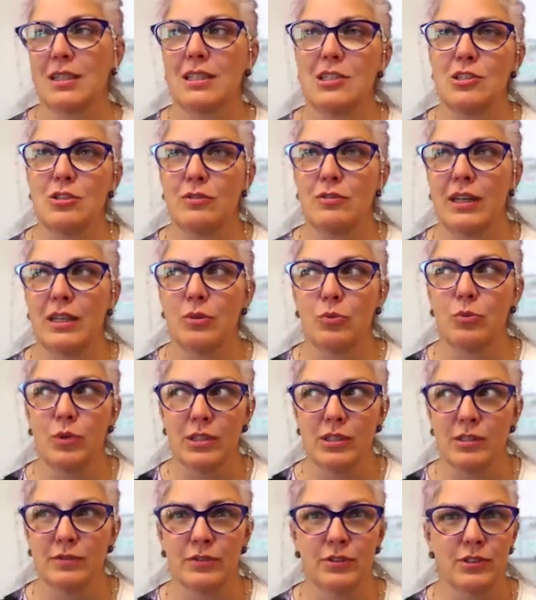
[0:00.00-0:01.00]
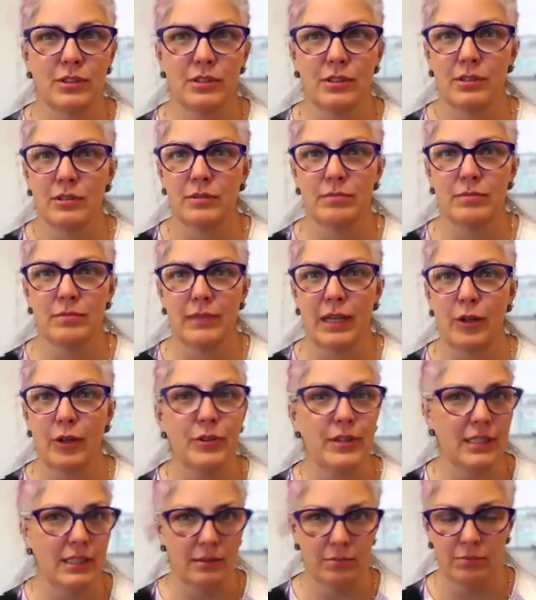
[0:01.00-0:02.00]
because you've had a wonderful,
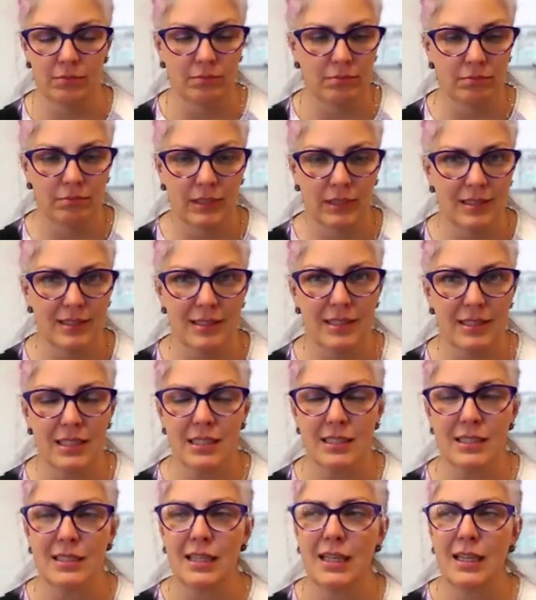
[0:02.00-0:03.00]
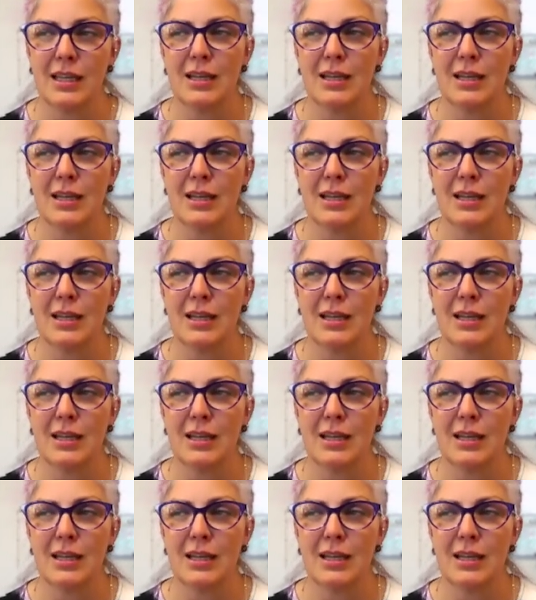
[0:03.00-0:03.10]
healthy existence.